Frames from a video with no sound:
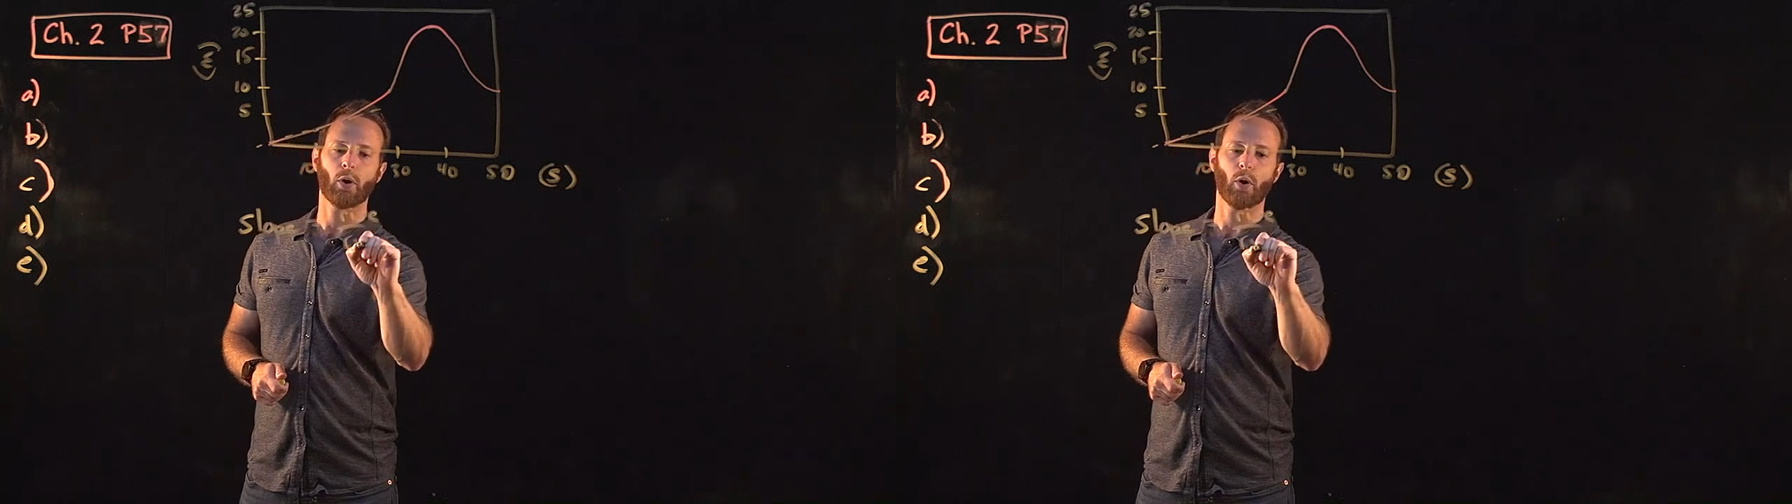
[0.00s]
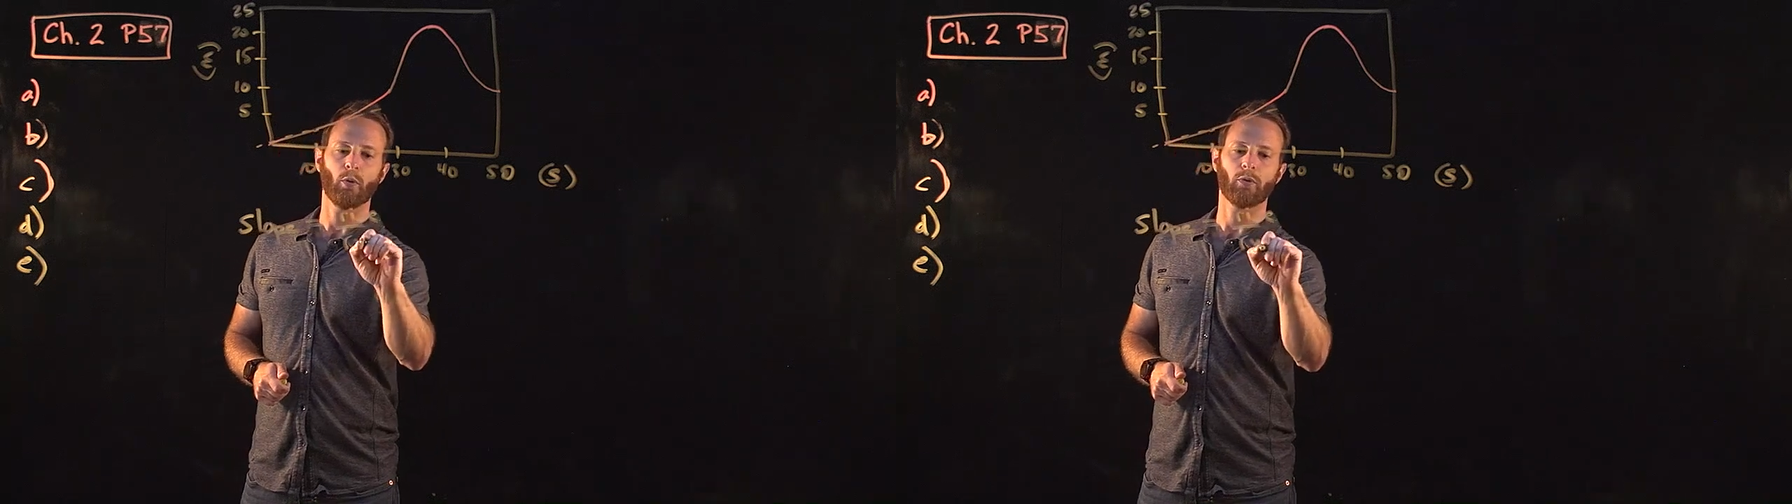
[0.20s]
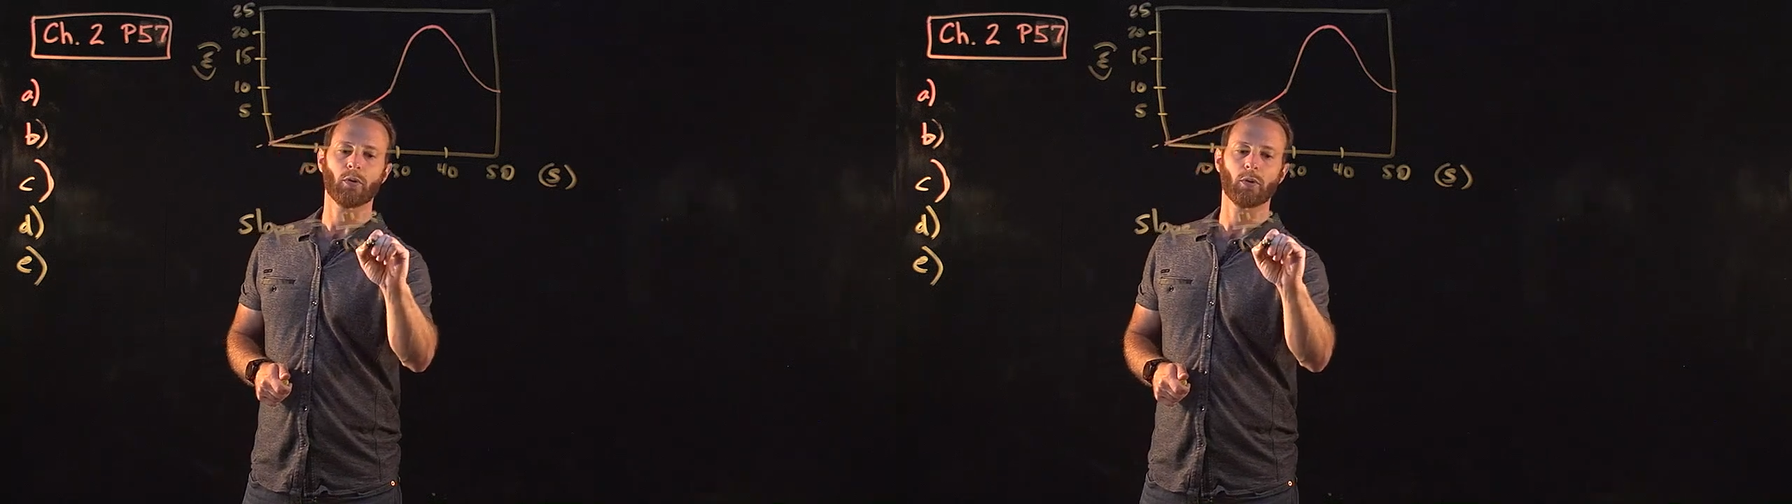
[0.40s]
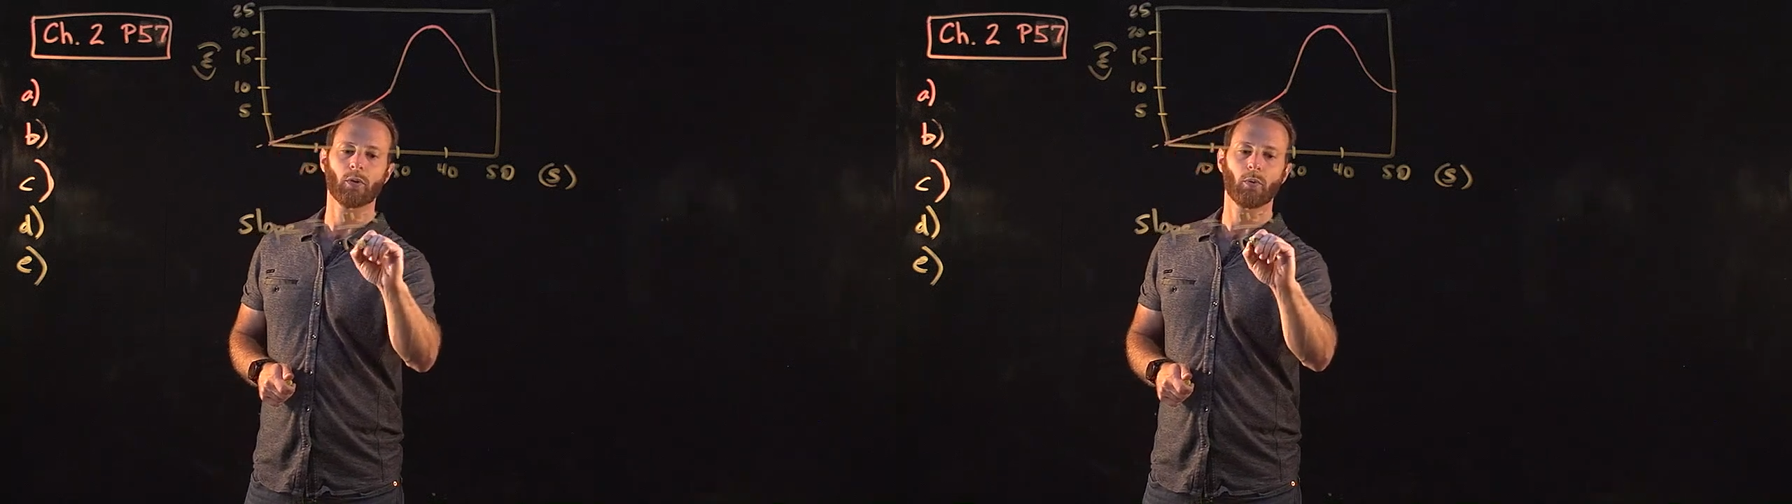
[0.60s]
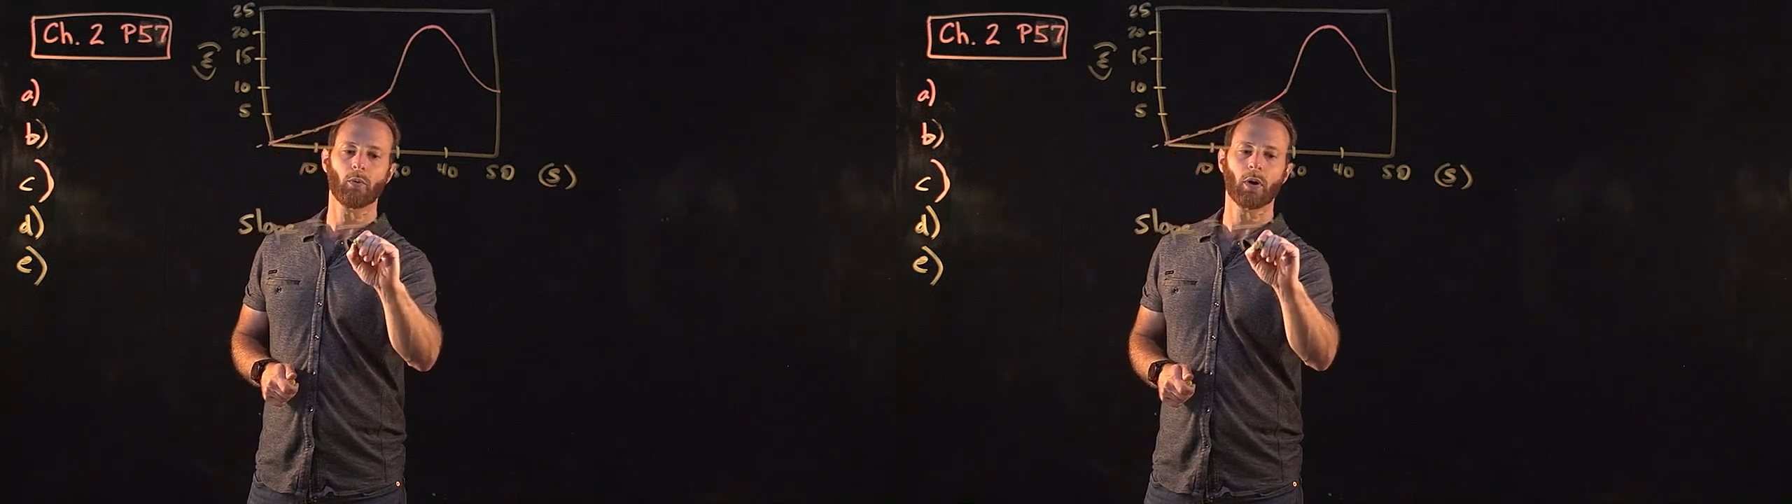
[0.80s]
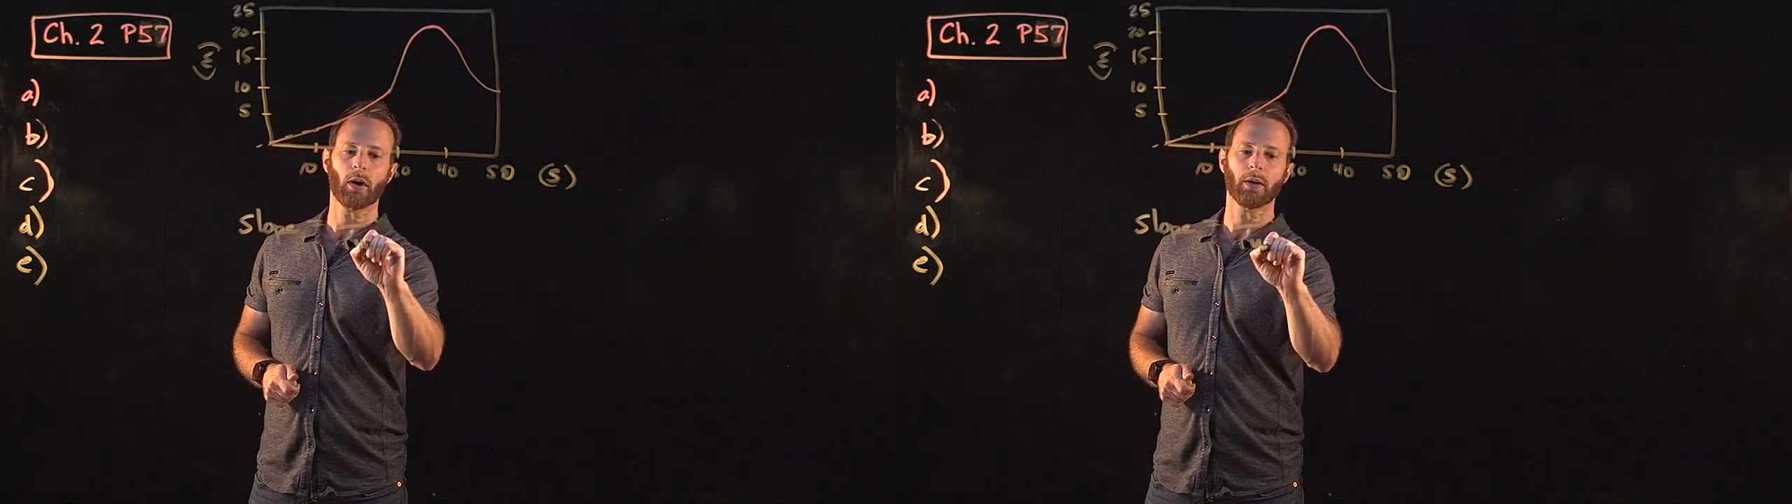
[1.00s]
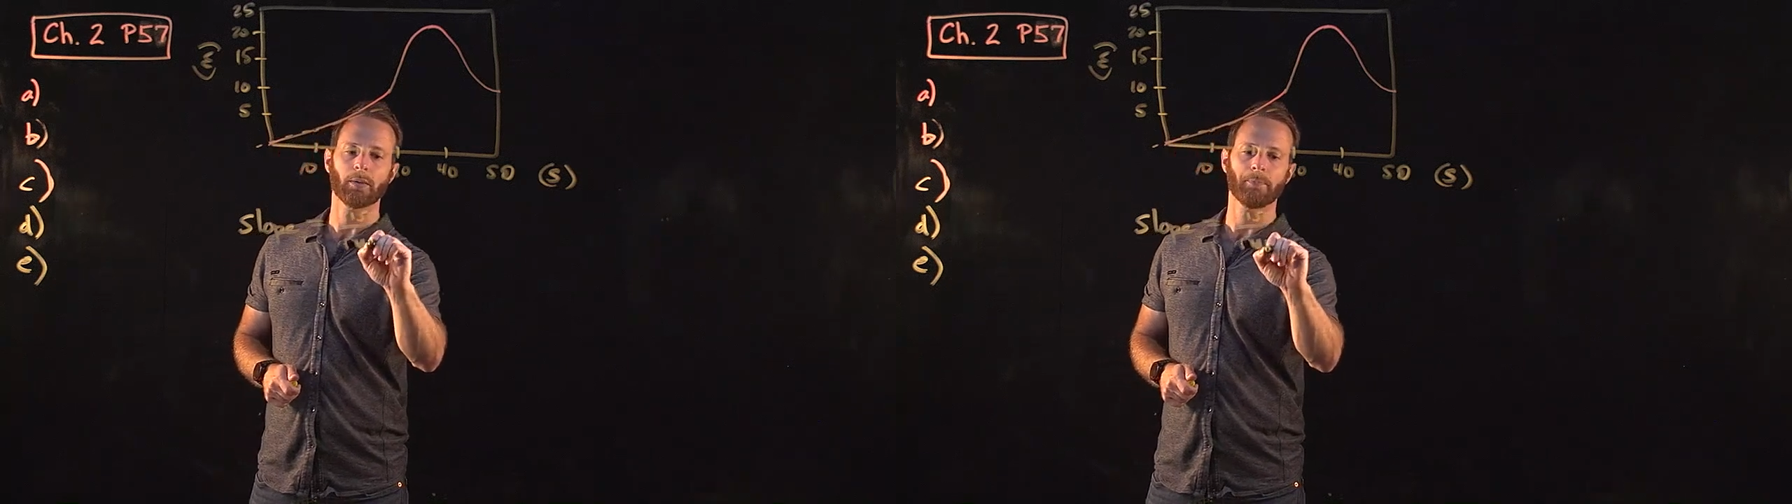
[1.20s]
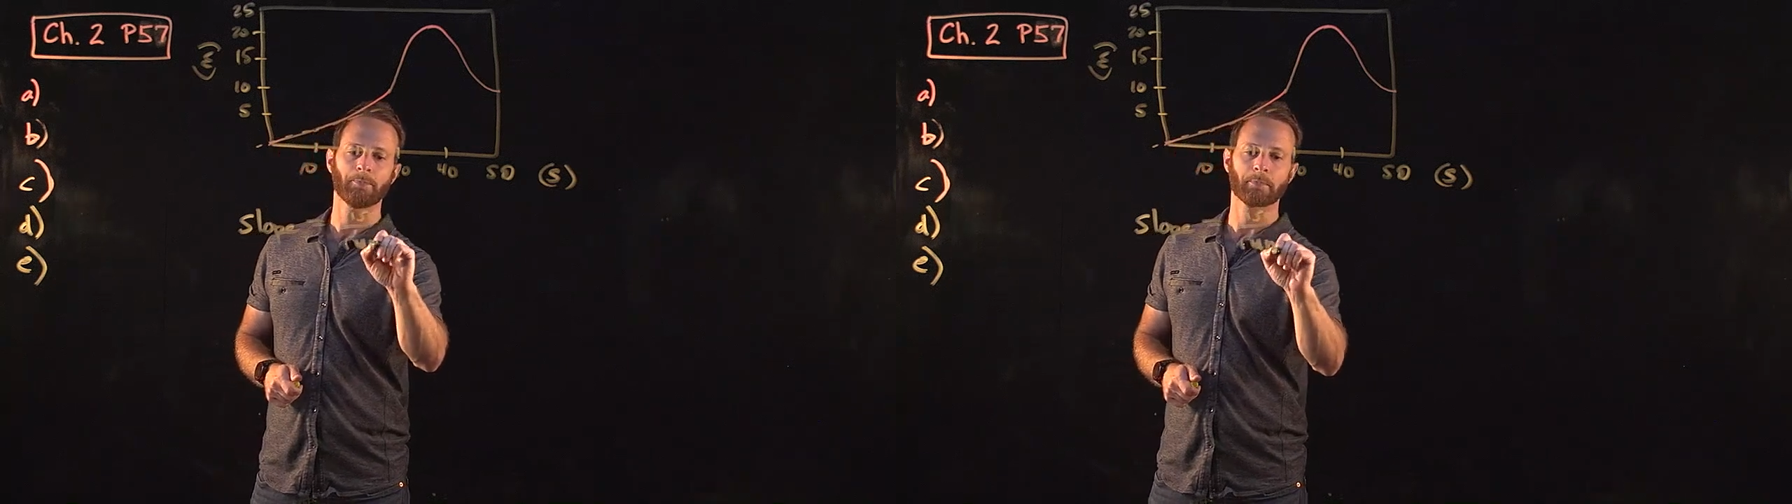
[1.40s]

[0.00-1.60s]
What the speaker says: over run.